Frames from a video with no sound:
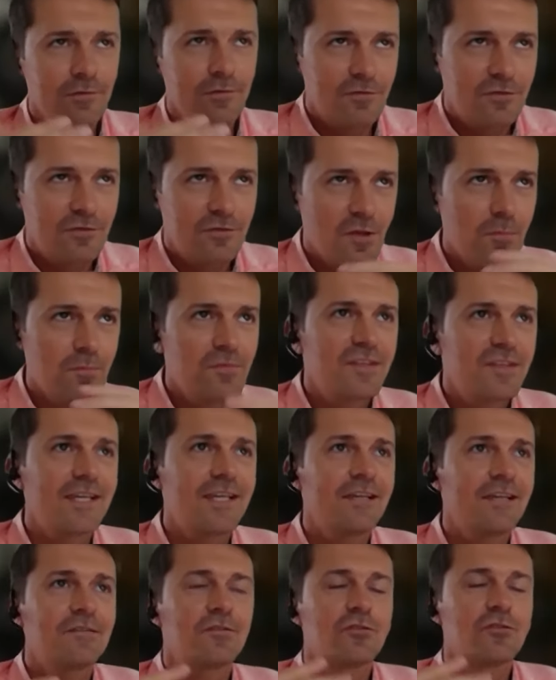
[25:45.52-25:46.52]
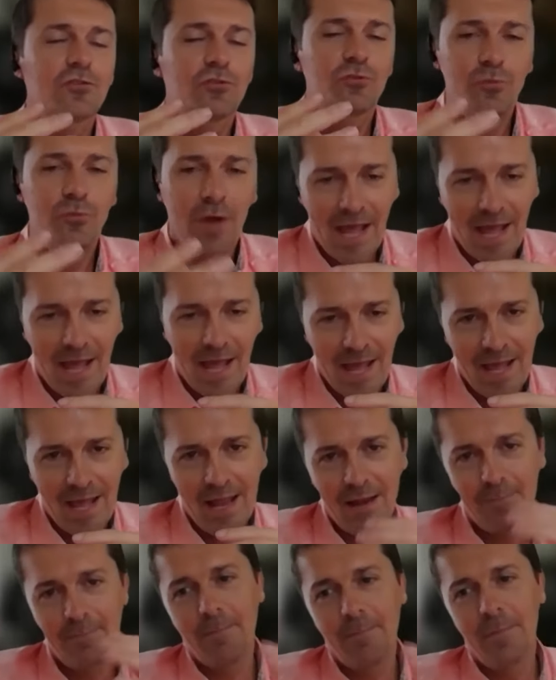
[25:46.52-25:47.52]
some things to
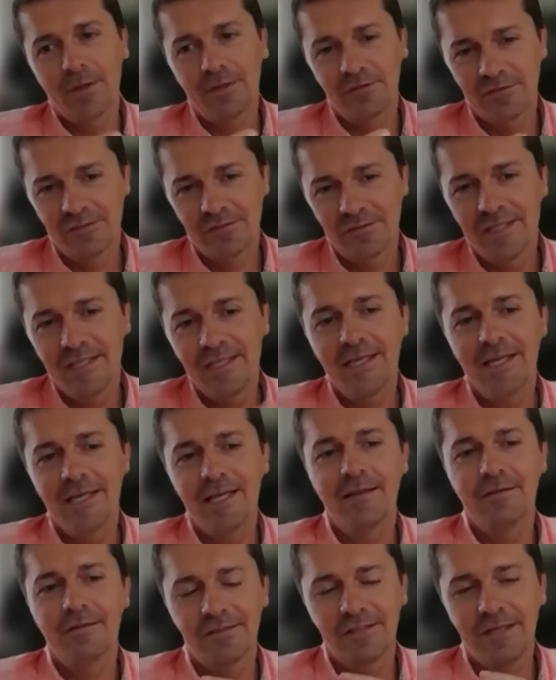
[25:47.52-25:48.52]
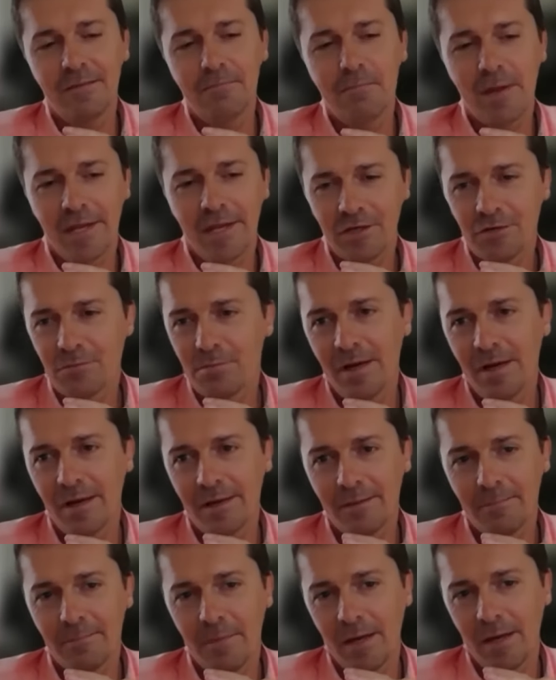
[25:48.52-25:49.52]
help, but still managed
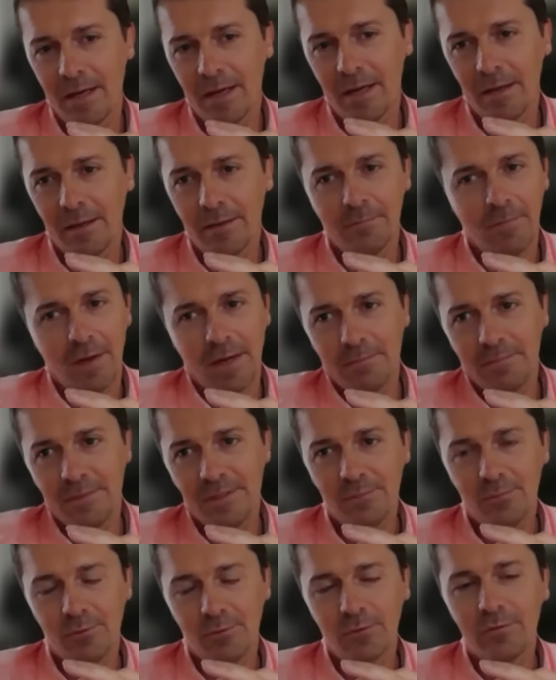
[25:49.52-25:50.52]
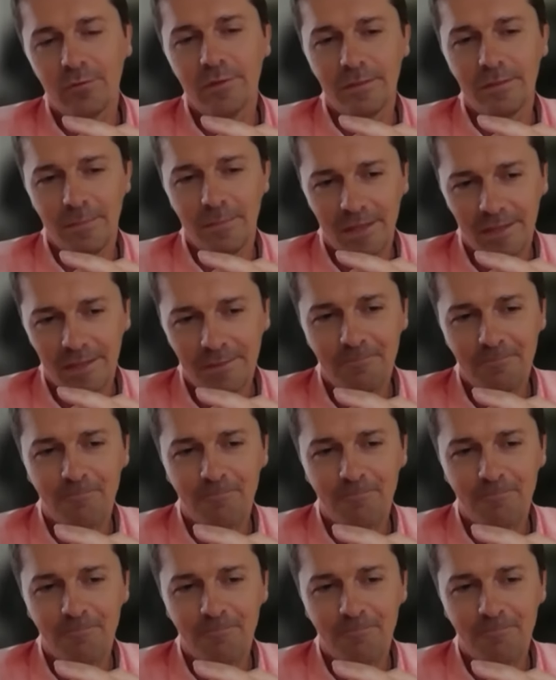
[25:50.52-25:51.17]
by people ultimately.